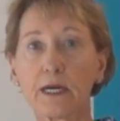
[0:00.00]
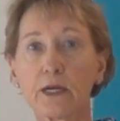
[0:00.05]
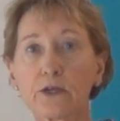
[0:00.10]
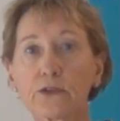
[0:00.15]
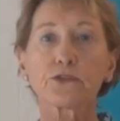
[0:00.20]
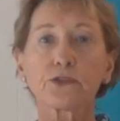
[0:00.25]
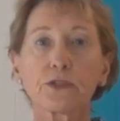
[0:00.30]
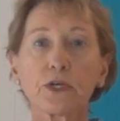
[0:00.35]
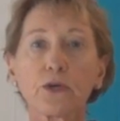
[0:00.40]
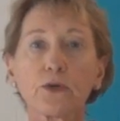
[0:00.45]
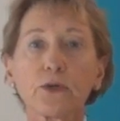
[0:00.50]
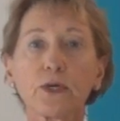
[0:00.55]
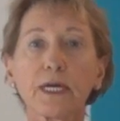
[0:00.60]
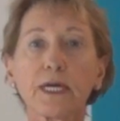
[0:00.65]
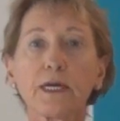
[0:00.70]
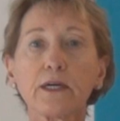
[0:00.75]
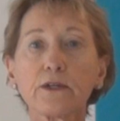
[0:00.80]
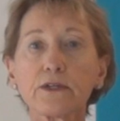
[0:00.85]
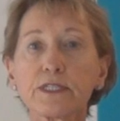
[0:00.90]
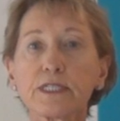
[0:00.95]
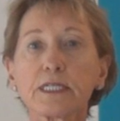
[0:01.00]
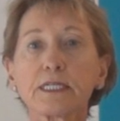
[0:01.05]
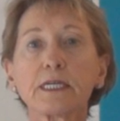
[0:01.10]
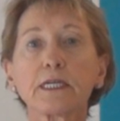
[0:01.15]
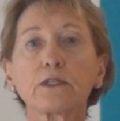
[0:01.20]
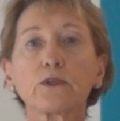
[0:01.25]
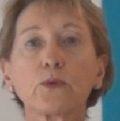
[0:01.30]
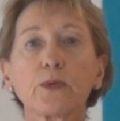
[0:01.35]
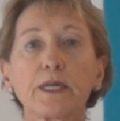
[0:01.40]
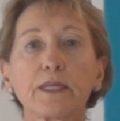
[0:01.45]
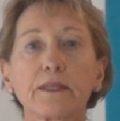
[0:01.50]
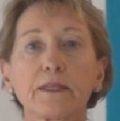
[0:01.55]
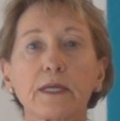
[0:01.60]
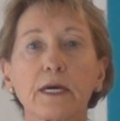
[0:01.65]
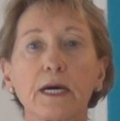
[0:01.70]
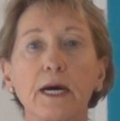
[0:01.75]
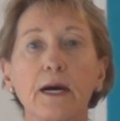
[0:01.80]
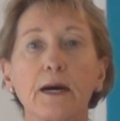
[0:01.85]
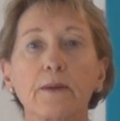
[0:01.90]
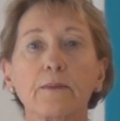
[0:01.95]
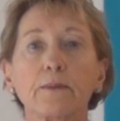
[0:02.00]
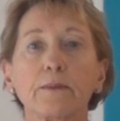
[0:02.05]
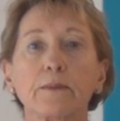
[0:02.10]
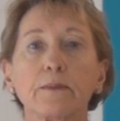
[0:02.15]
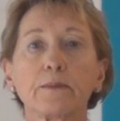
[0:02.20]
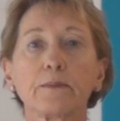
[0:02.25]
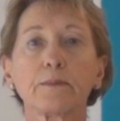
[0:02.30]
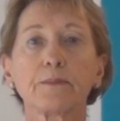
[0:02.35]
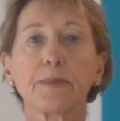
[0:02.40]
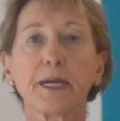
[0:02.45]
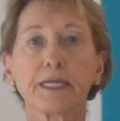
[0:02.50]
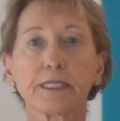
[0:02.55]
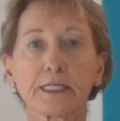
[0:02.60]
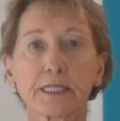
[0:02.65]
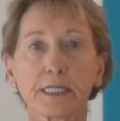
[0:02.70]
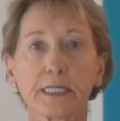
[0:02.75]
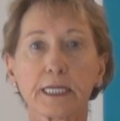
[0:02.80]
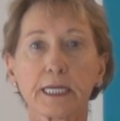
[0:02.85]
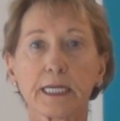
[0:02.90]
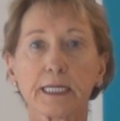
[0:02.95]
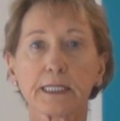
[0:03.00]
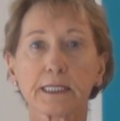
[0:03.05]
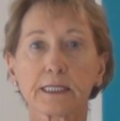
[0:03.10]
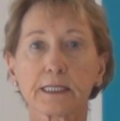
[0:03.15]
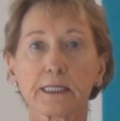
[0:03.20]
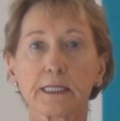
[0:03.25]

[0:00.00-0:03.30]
So here's the deal with bentonite.